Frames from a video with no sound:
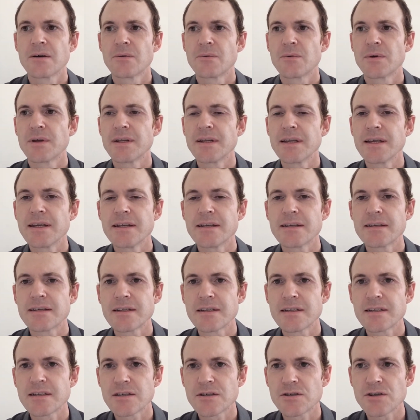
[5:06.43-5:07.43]
We need
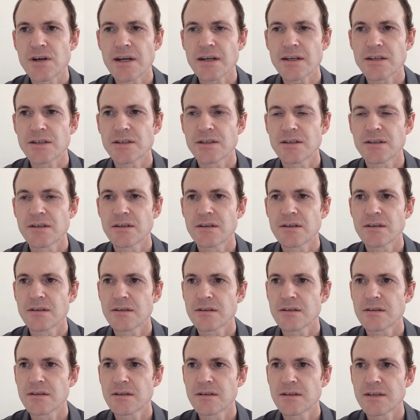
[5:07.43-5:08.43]
distraction
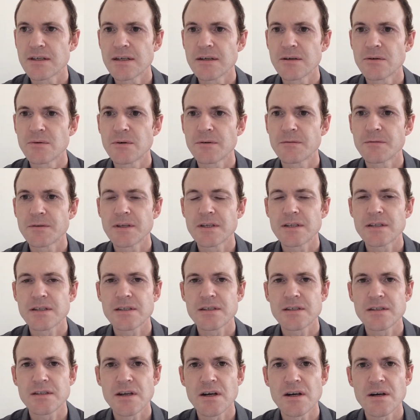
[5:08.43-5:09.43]
to deal with this
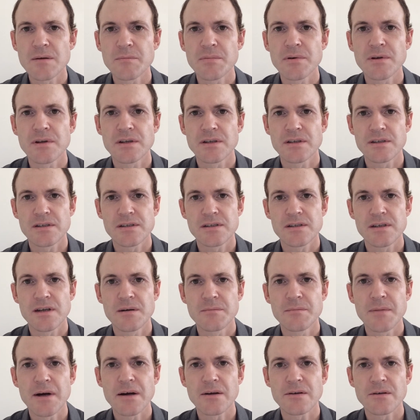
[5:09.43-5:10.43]
surplus
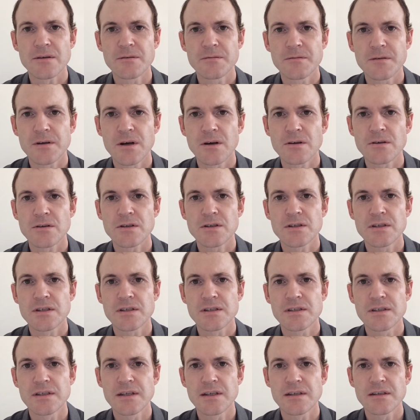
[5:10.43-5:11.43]
amount of
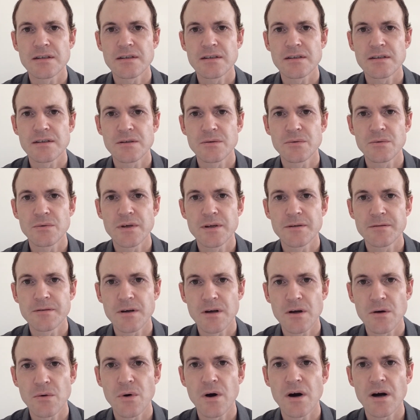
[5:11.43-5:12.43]
consciousness that we've
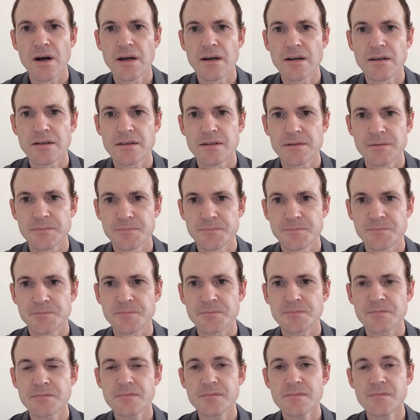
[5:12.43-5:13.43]
acquired.
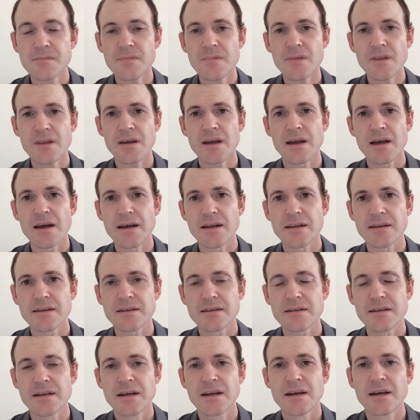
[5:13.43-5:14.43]

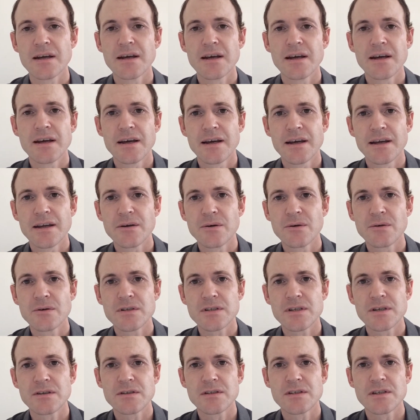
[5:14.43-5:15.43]
And He
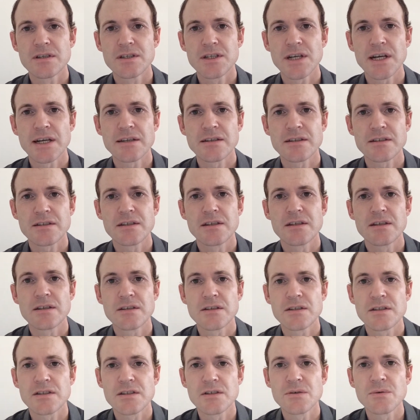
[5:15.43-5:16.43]
also suggests that
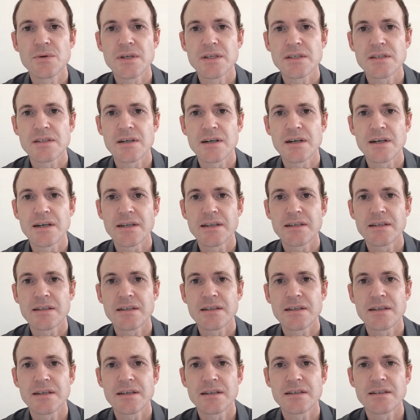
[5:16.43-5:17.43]
suicide
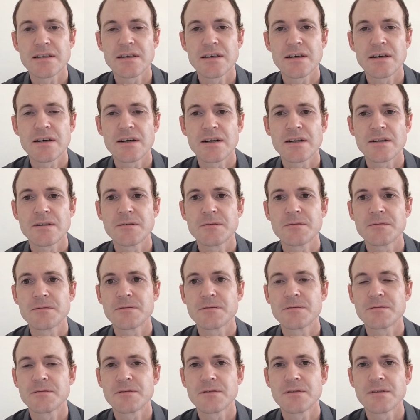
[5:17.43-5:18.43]
is a kind of
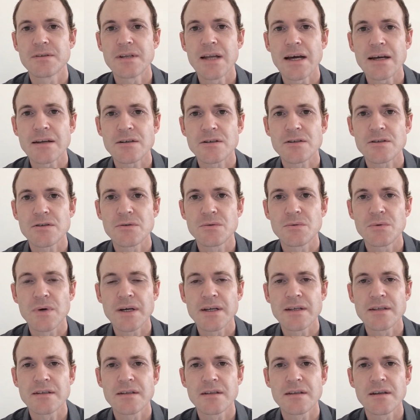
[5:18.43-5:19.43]
natural
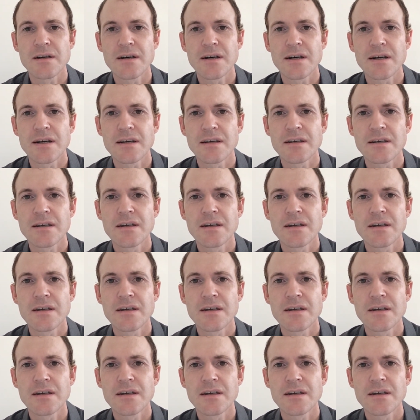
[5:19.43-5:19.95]
way to die.